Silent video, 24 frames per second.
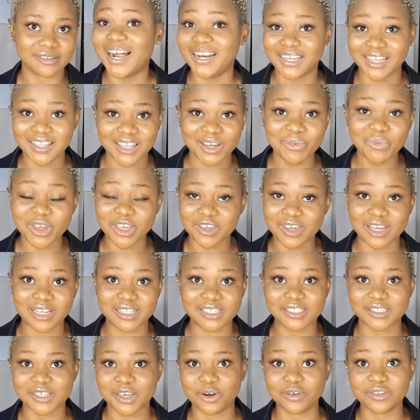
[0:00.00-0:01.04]
Another way you can
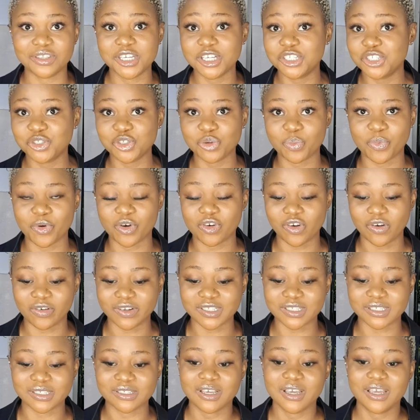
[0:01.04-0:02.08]
sell digital
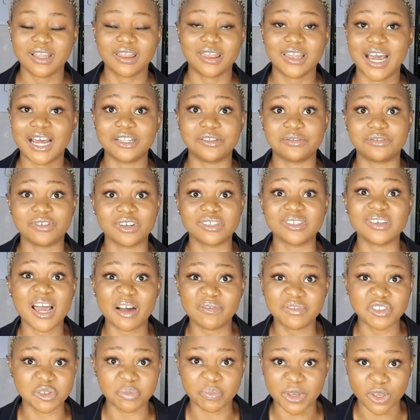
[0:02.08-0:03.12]
products that doesn't
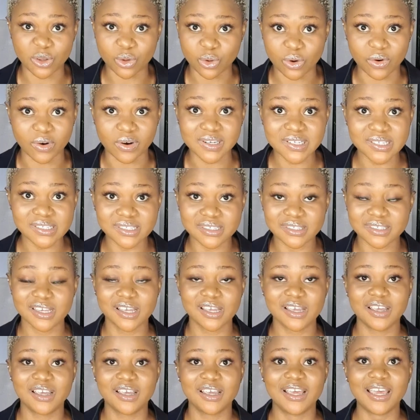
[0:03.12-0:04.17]
have to be yours
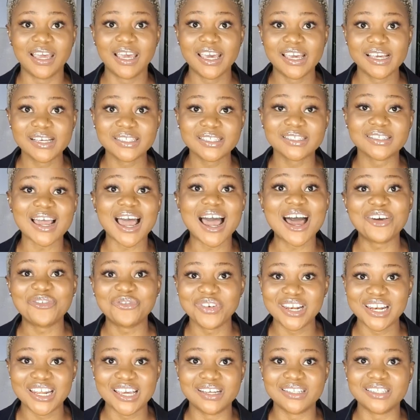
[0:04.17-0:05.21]
is
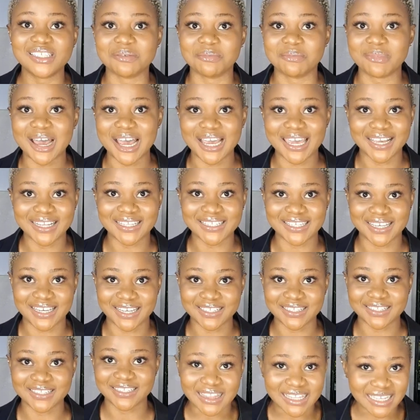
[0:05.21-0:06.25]
affiliate
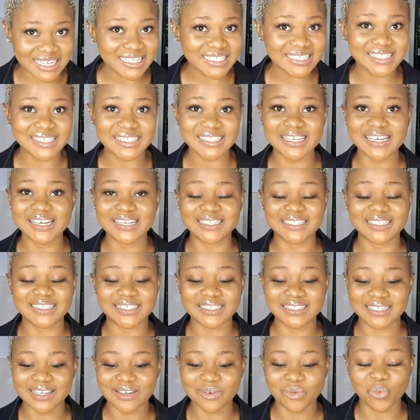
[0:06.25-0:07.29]
marketing. This
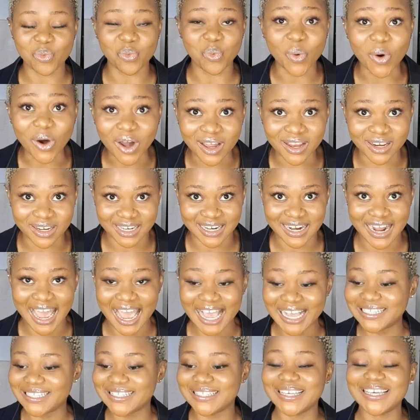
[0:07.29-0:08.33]
is one,
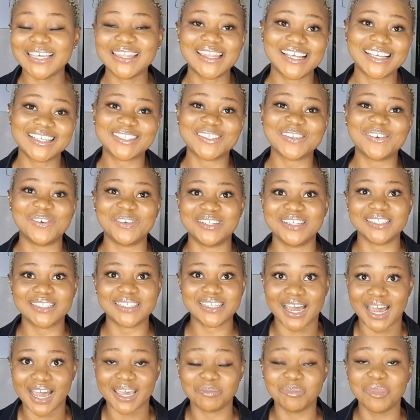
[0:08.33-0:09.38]
I say this all the
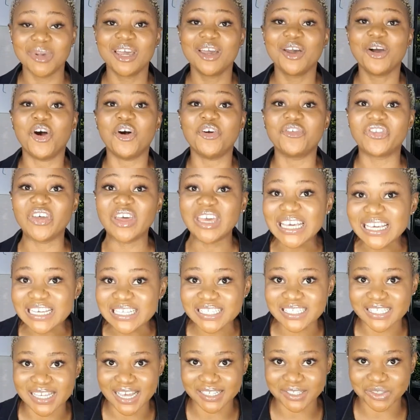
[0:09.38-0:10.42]
time, of the
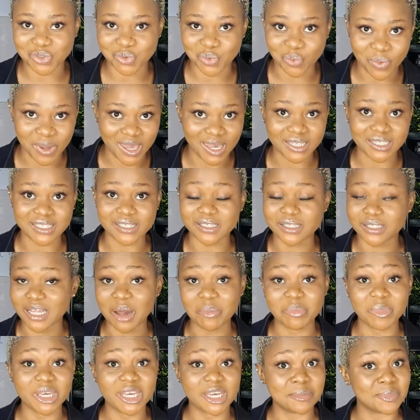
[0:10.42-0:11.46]
easiest way to
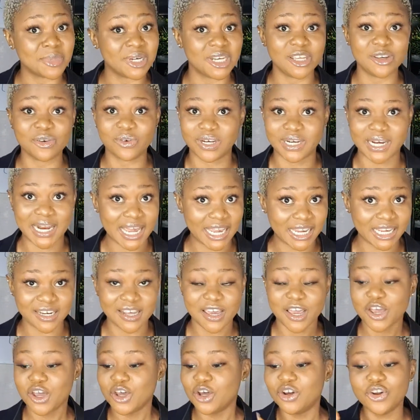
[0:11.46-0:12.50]
start making money online.
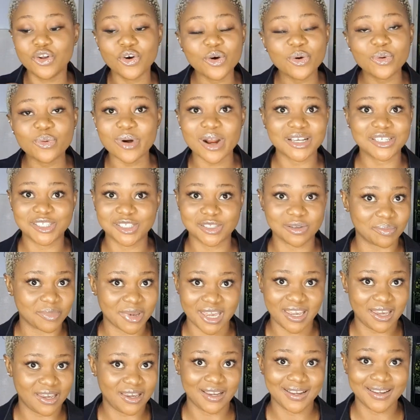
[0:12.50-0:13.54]
No
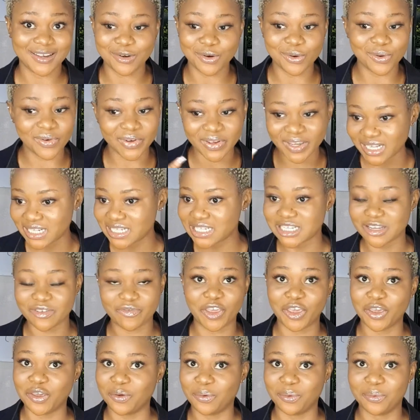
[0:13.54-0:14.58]
resume, no
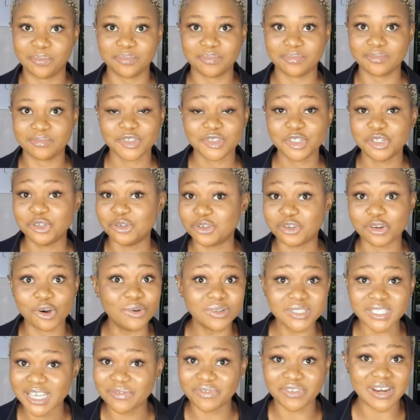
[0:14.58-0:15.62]
interview. You
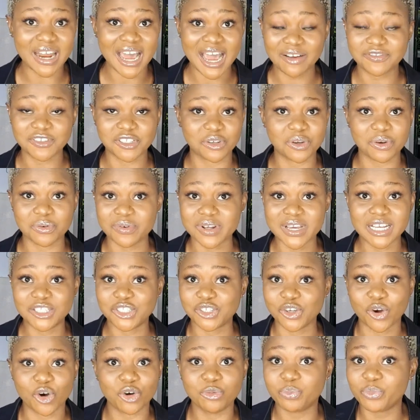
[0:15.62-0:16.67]
don't even have to create
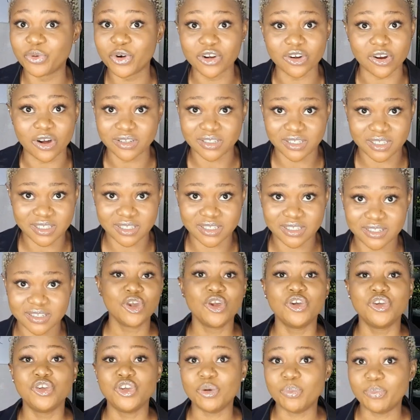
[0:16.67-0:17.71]
your own products.
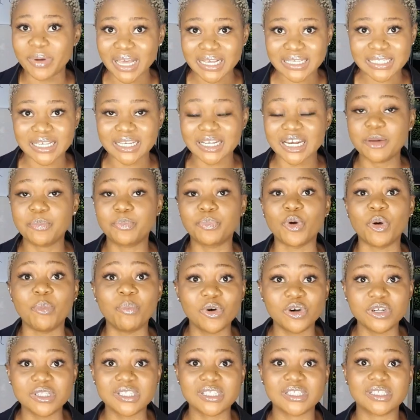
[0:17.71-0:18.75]
You basically
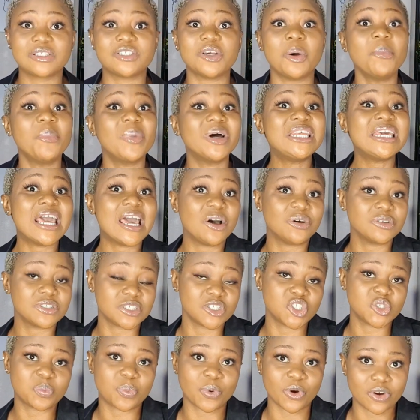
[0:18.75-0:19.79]
promote somebody
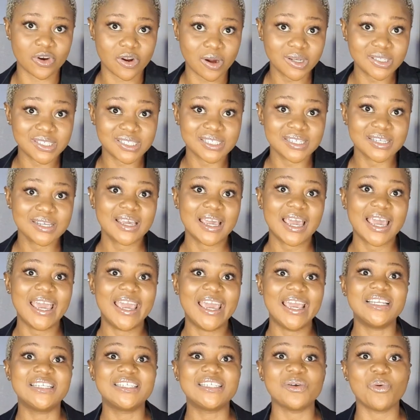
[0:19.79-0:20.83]
else's product.
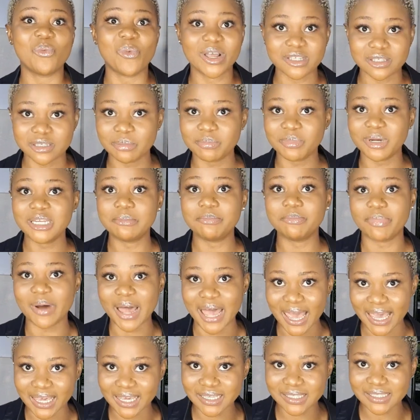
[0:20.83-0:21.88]
And when somebody
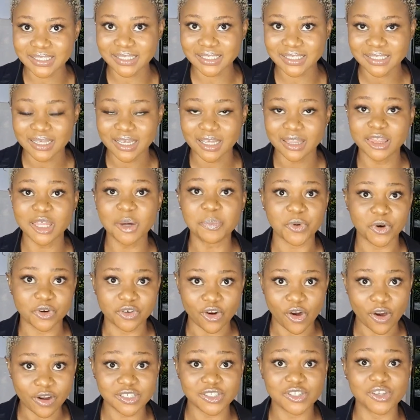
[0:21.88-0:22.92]
buys the
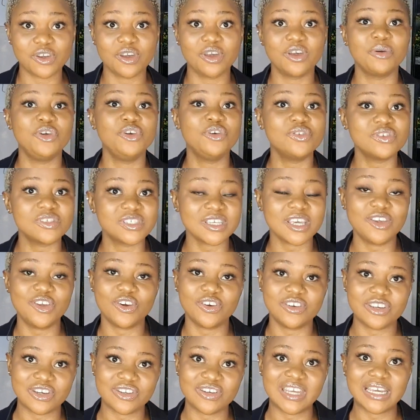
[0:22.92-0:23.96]
product using your
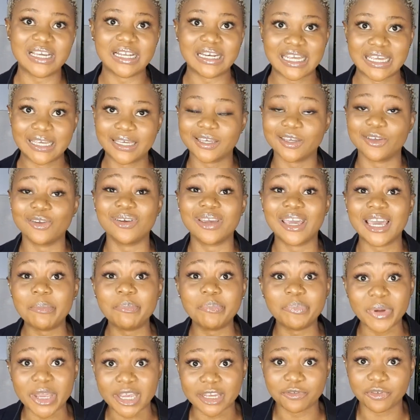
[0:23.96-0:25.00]
unique link, you
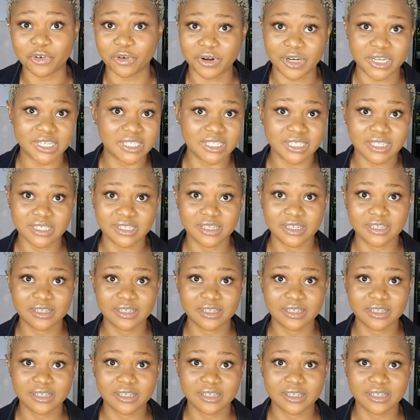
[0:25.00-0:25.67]
get paid for it.